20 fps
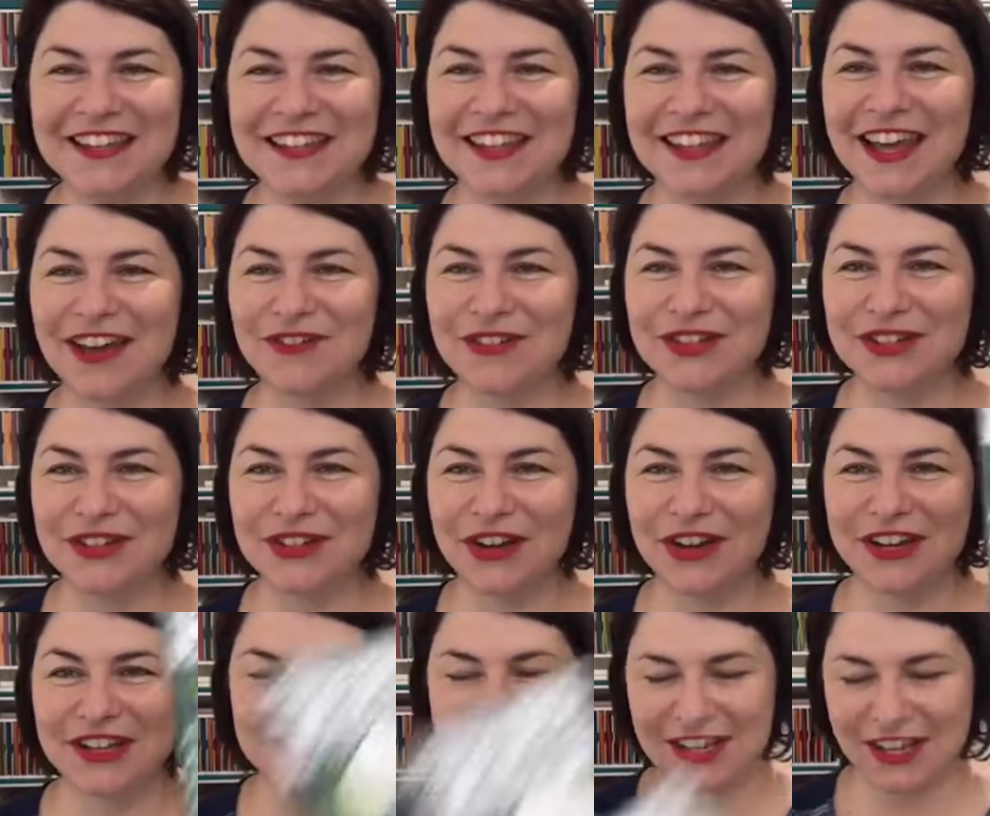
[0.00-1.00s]
so that was
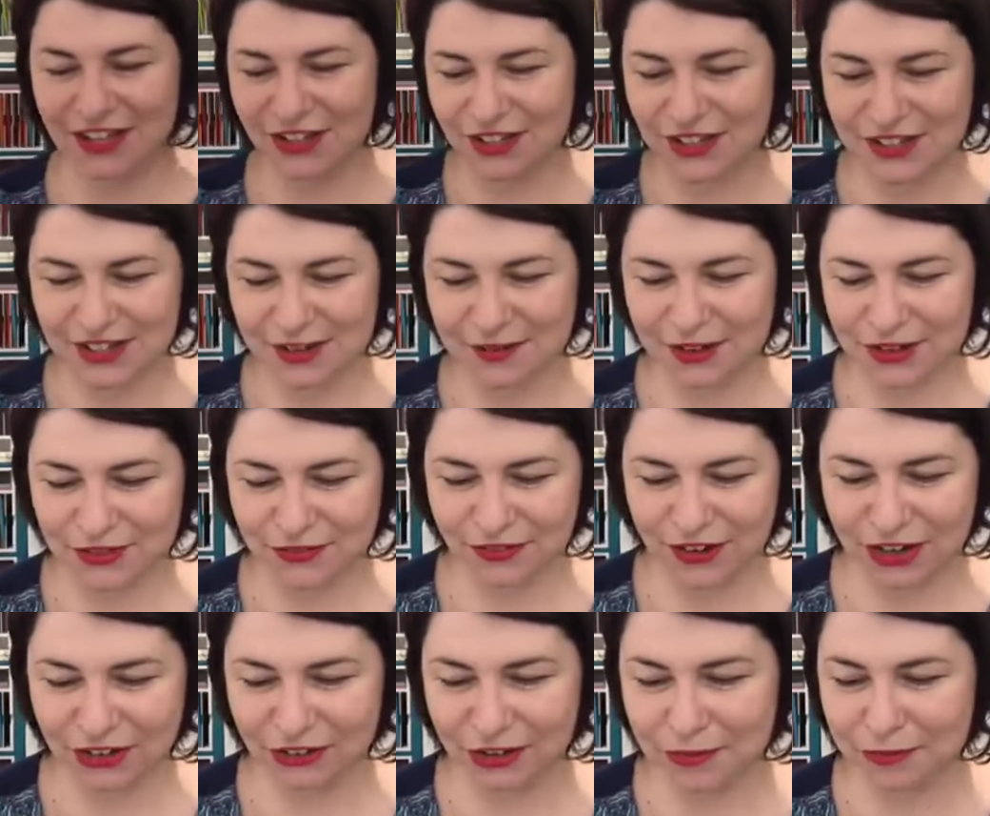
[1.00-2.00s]
nice. Thank you so much,
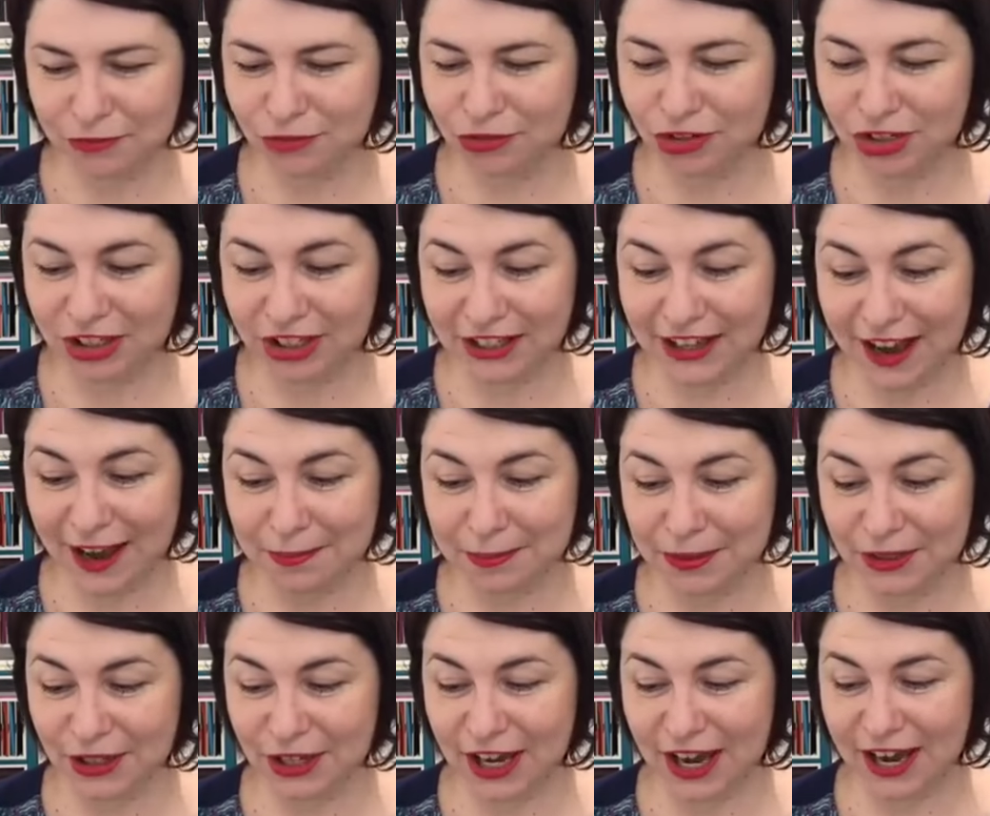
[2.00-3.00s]
Valor. I'm really happy
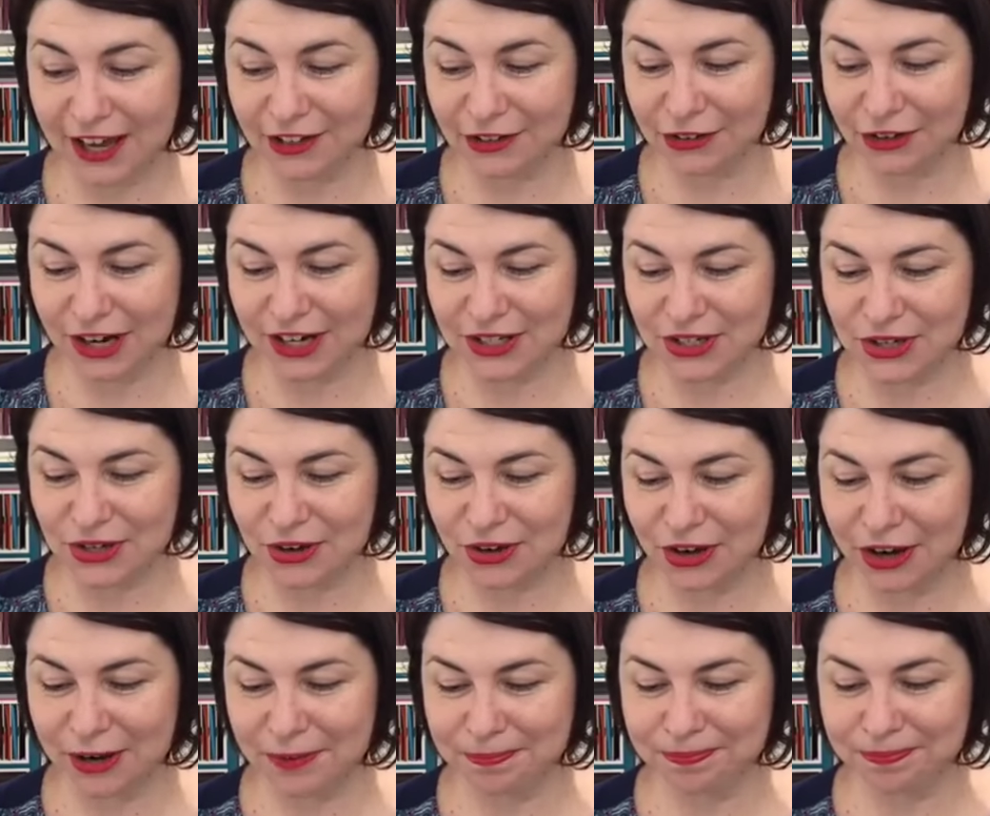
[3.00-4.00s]
that you had a great
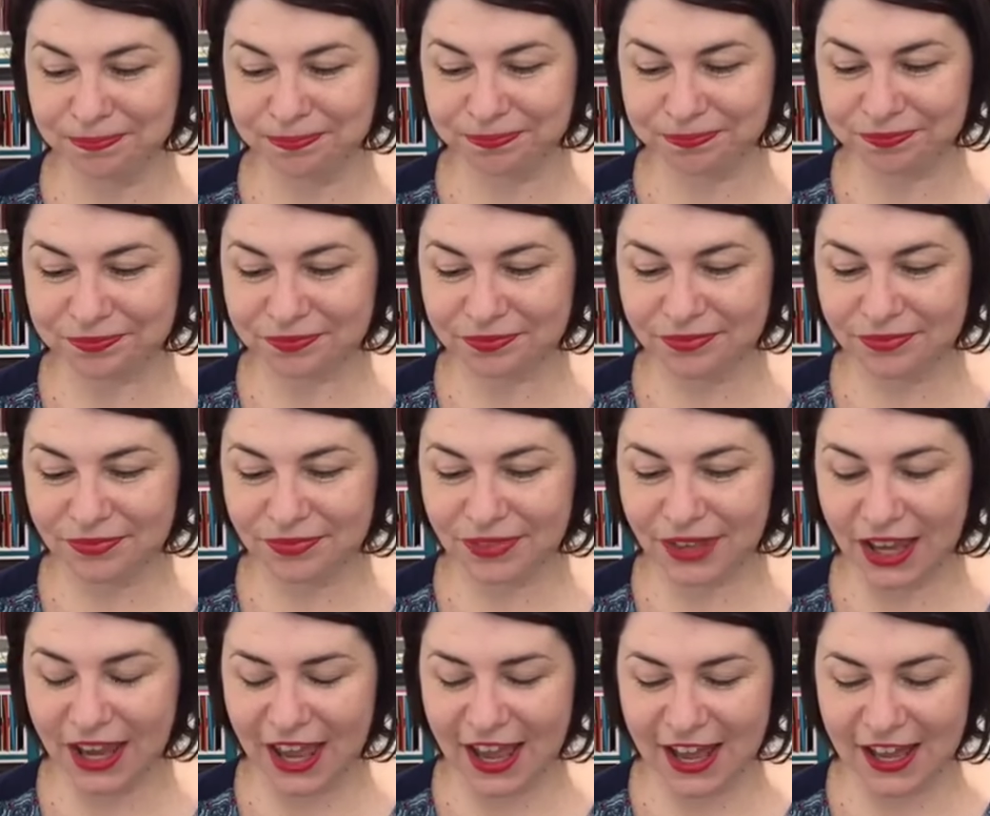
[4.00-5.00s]
time
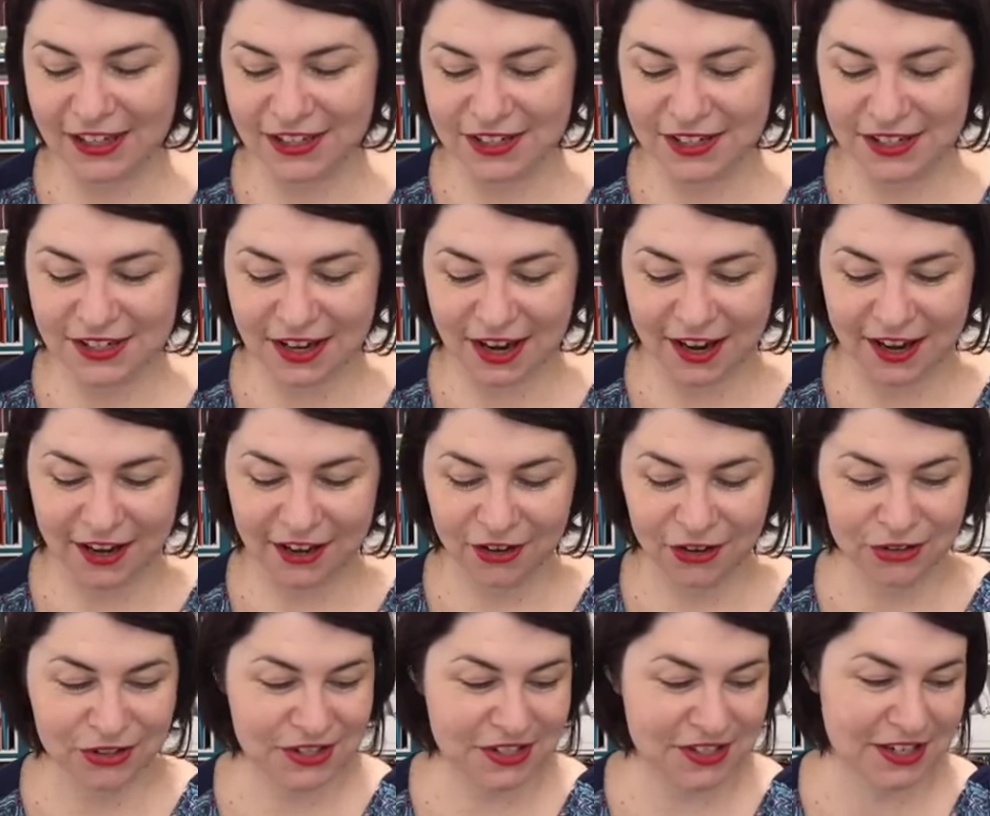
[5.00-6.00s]
at uh,
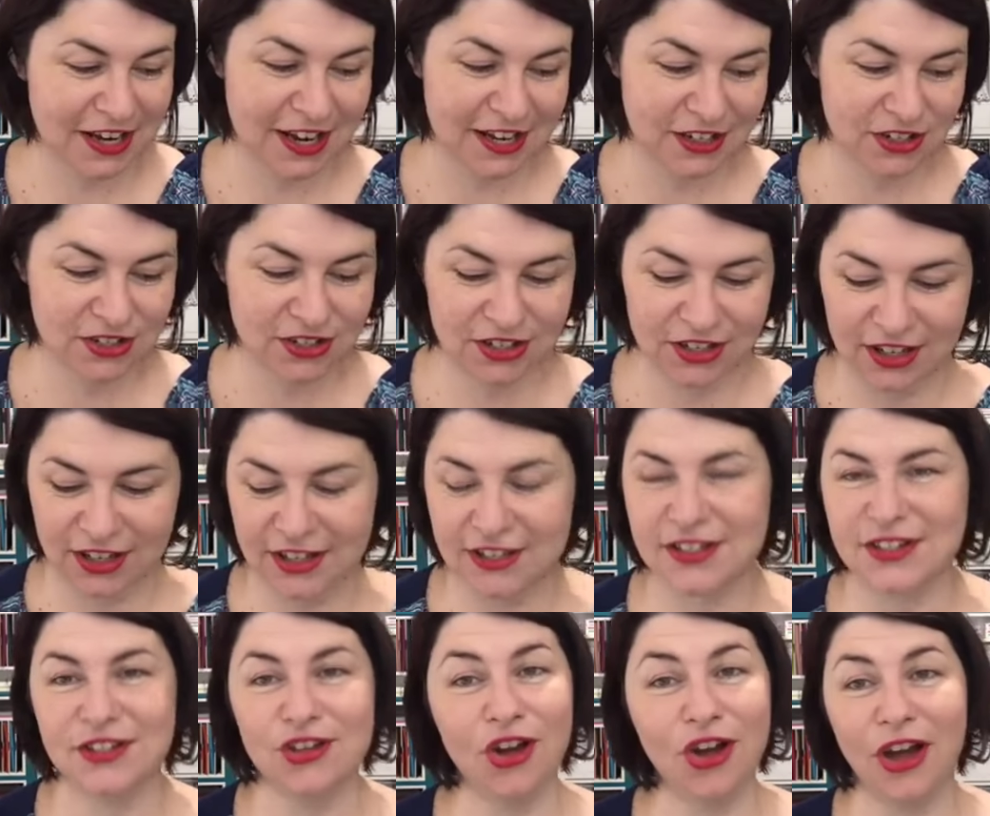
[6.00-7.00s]
on stage.
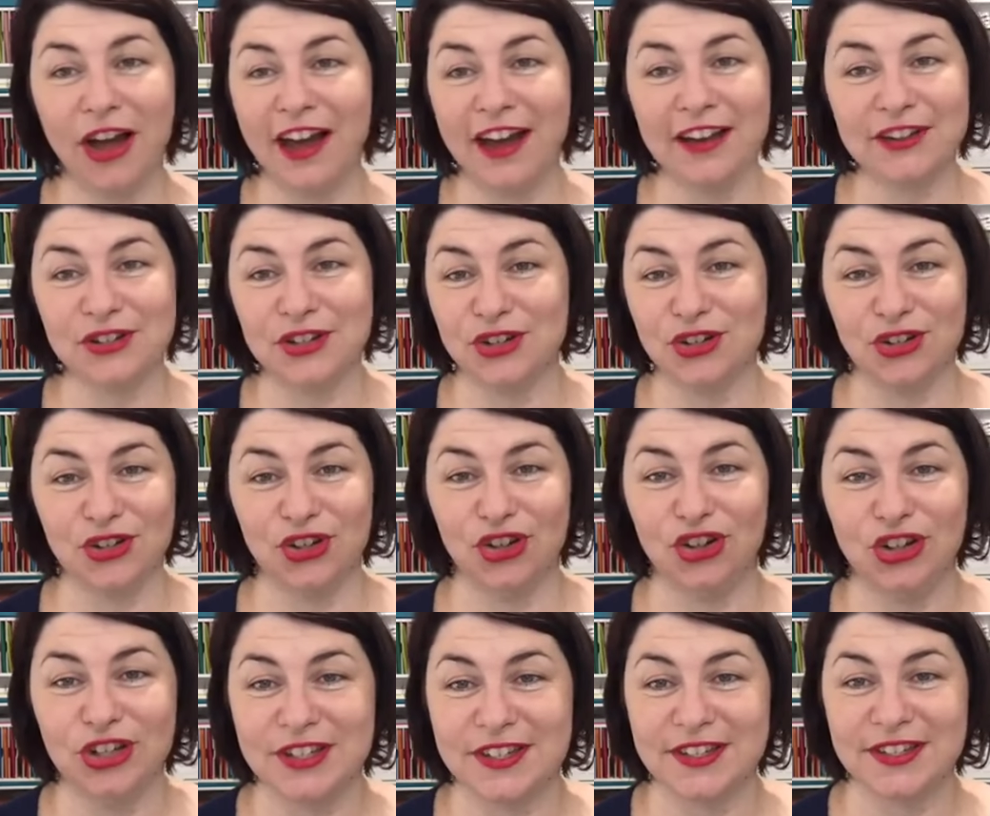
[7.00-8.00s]
It's not hard to do
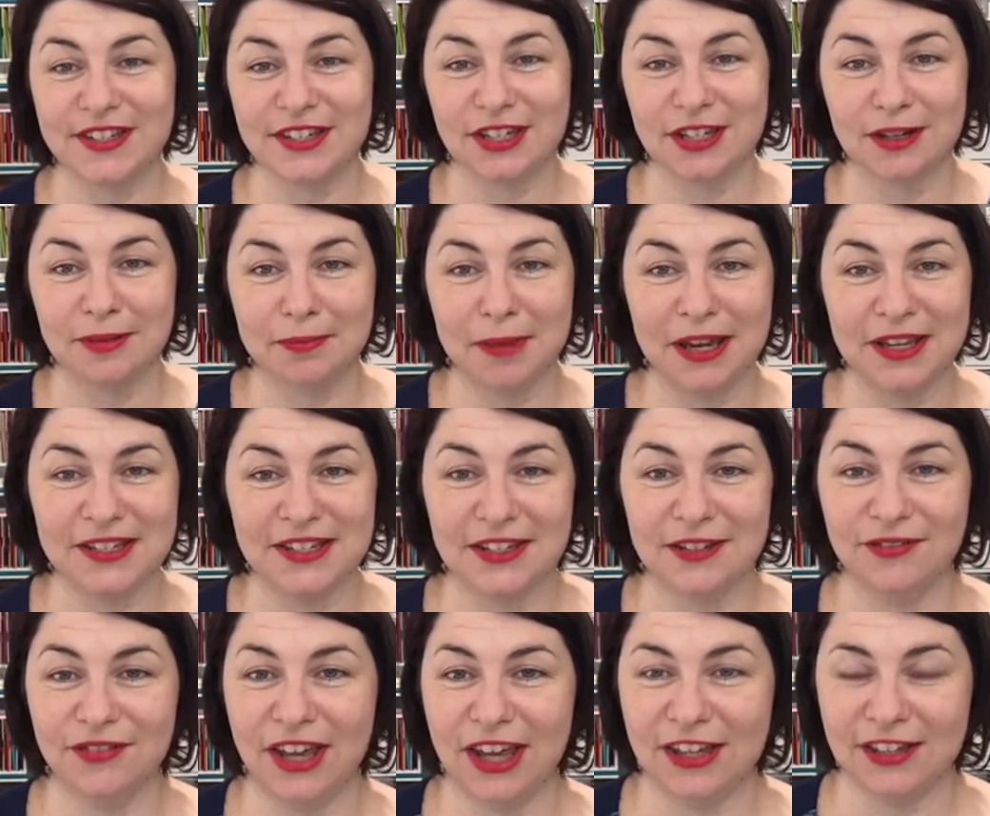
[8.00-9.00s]
because it's such an amazing
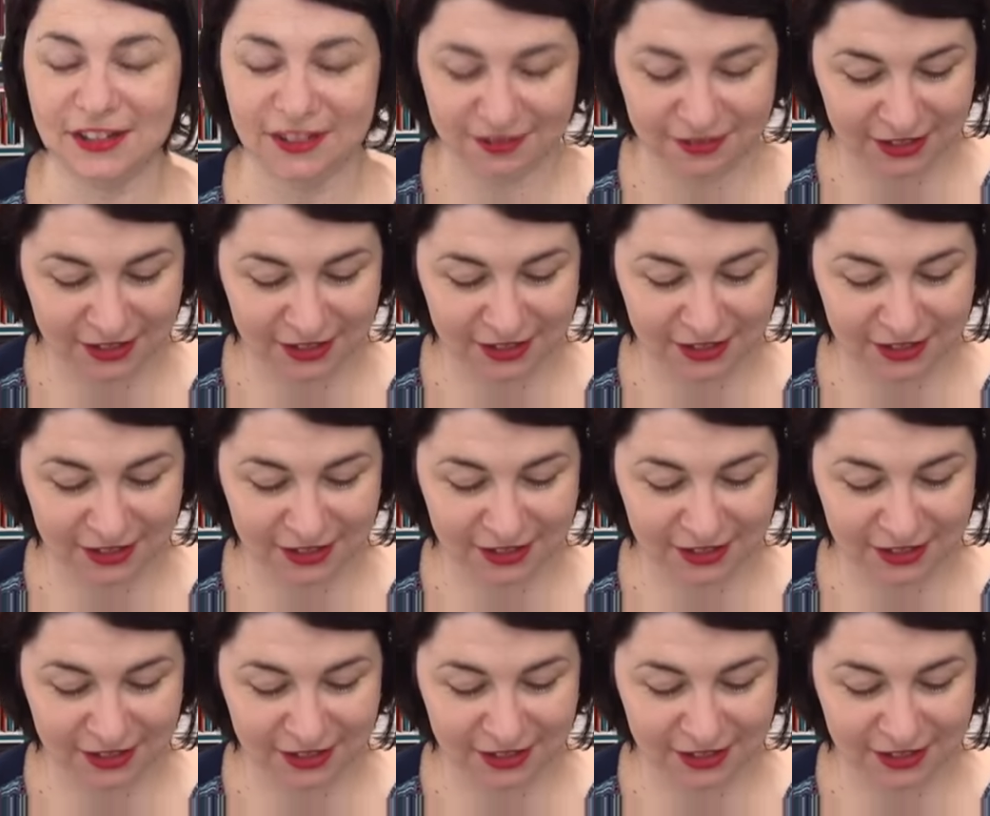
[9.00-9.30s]
event.